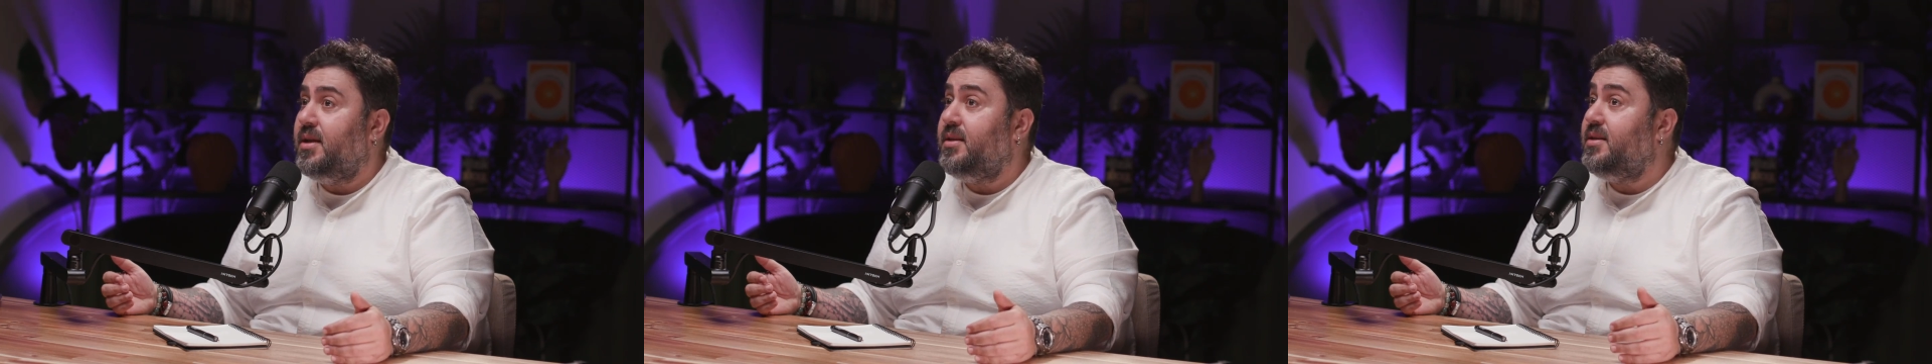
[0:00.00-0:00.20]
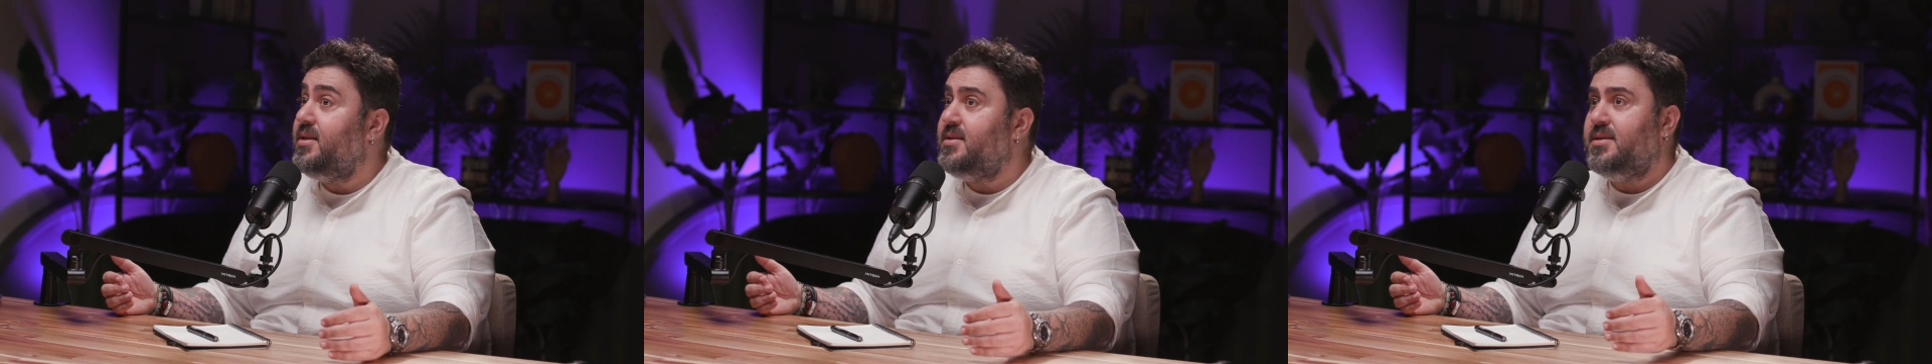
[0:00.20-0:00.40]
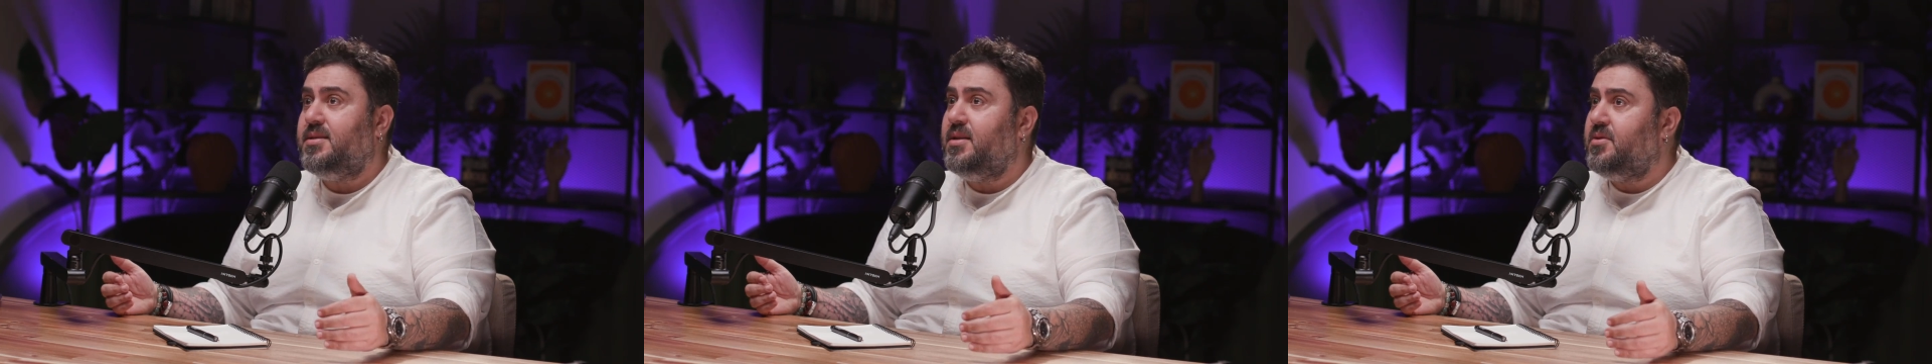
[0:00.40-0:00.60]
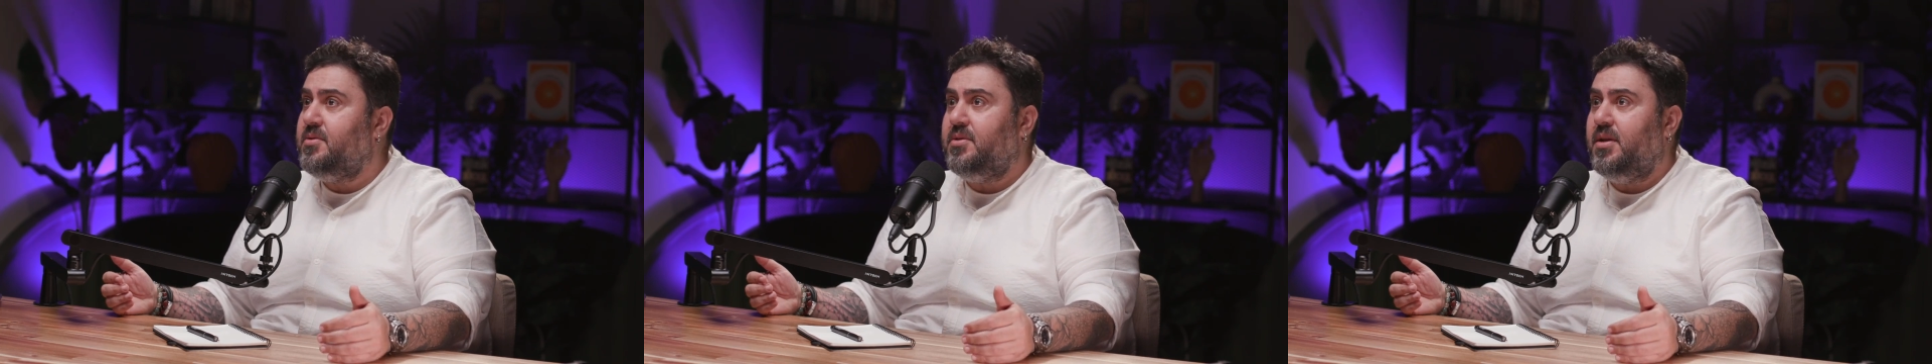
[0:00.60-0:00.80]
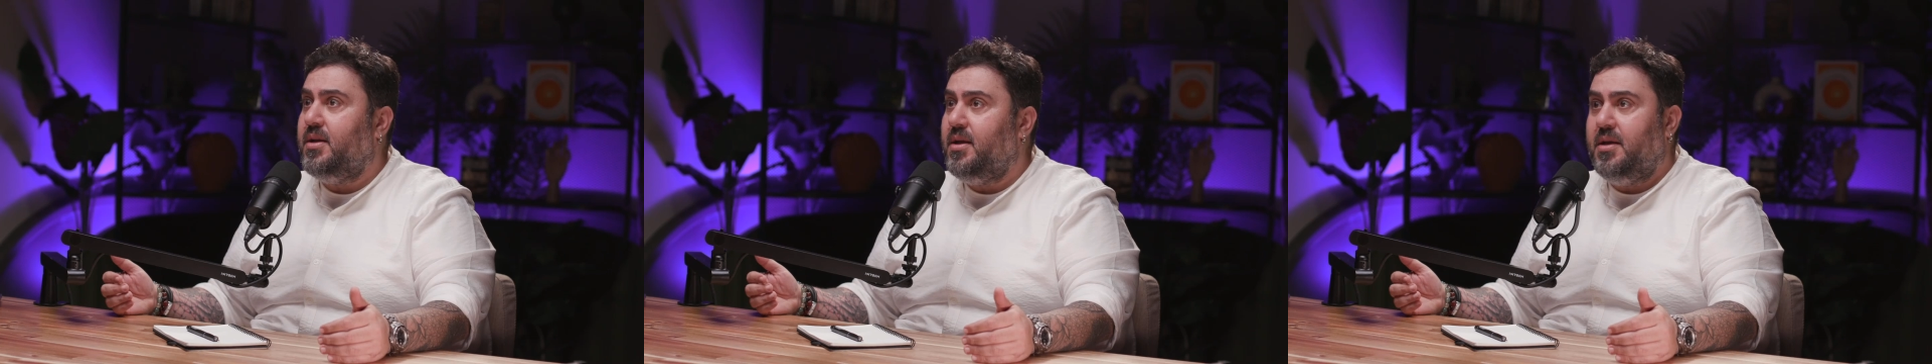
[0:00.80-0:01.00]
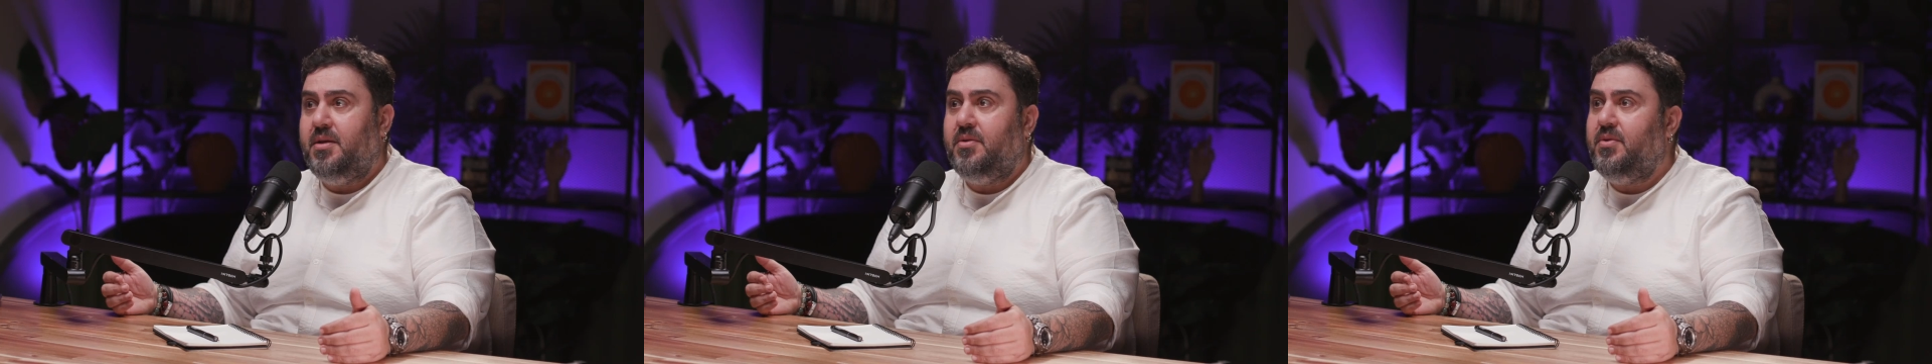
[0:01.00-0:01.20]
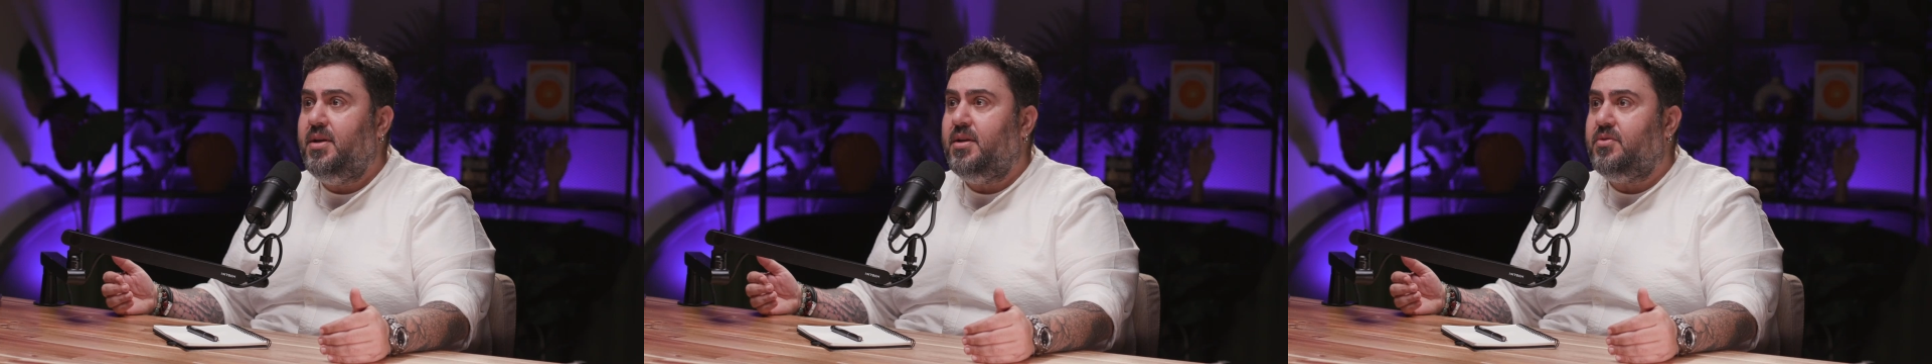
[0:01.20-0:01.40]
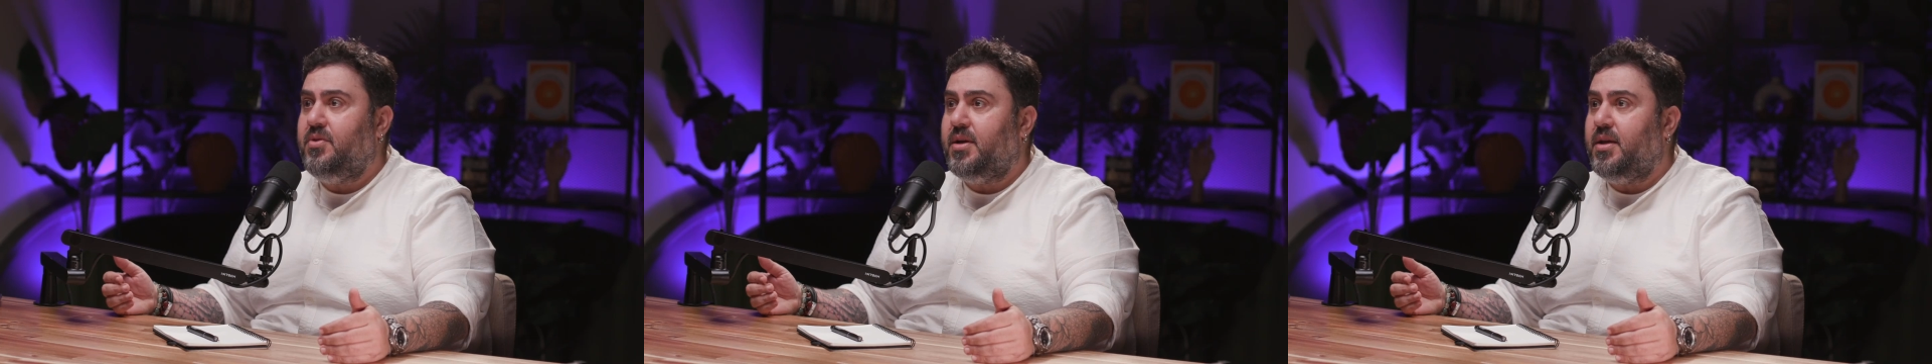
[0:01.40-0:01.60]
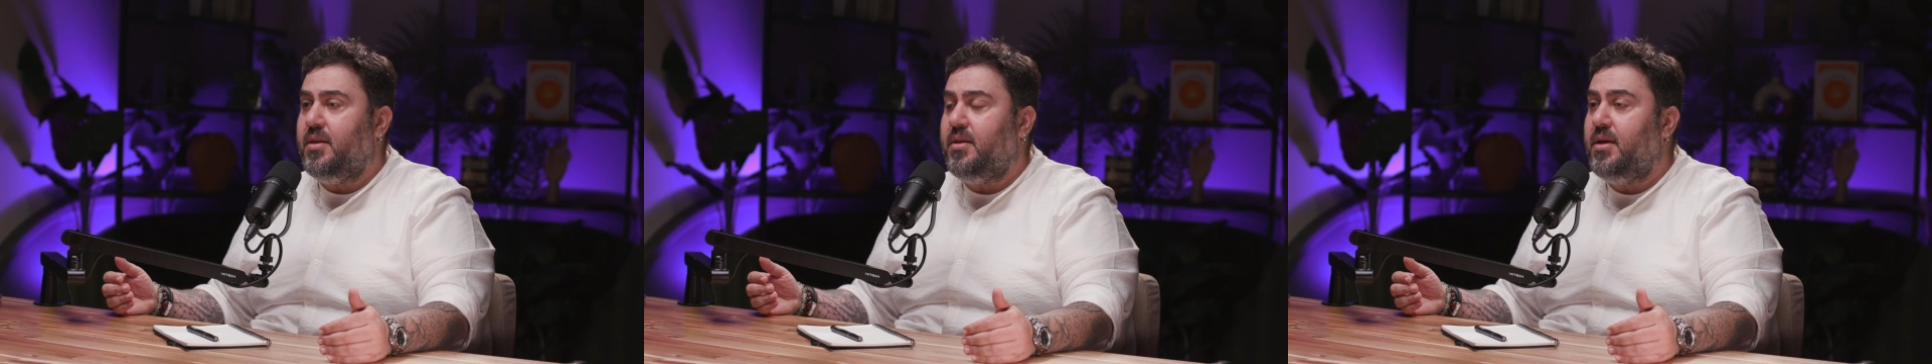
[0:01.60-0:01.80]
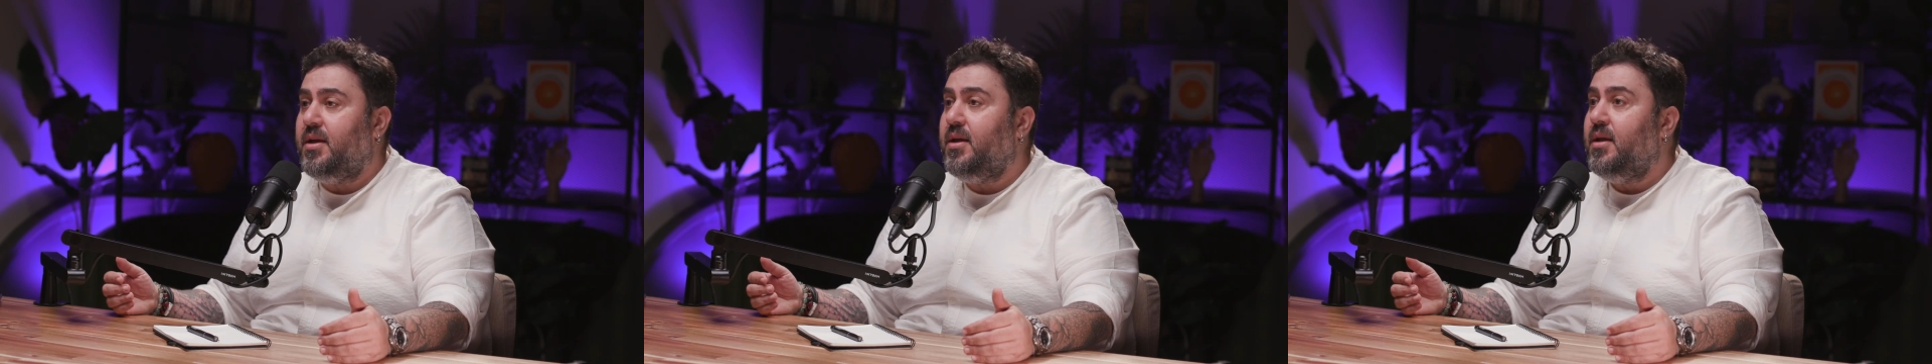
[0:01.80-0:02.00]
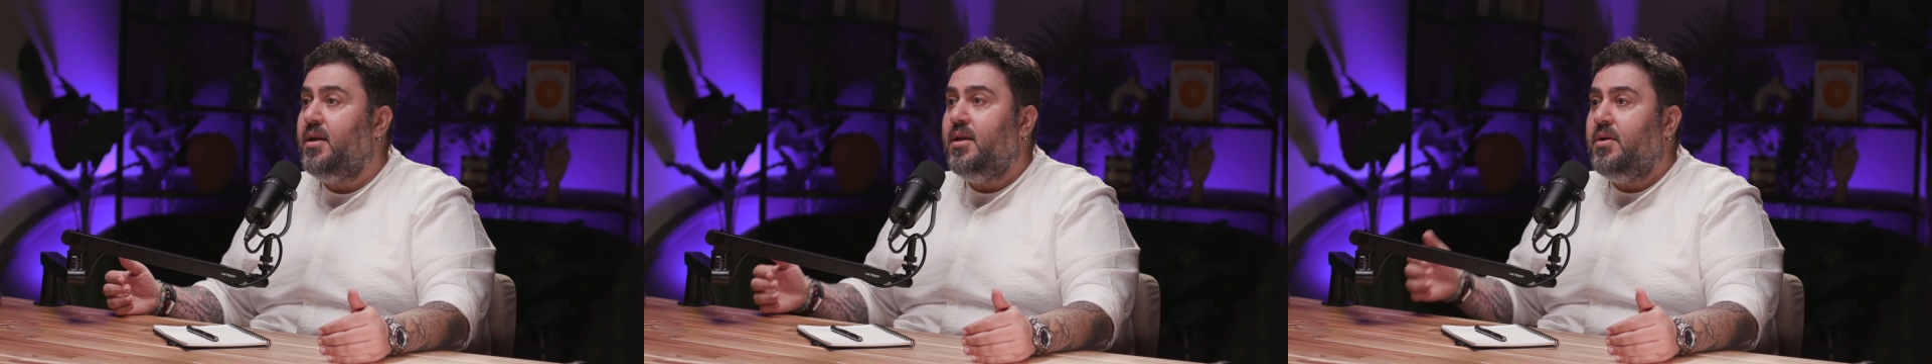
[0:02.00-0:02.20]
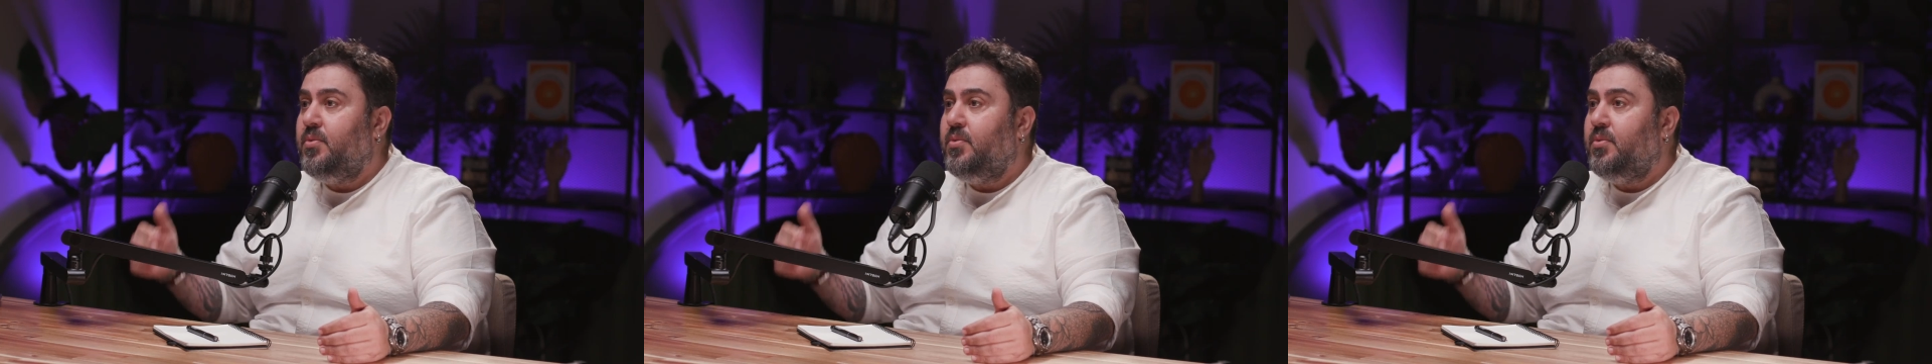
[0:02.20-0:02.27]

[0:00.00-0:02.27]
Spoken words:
and this is a really tricky thing.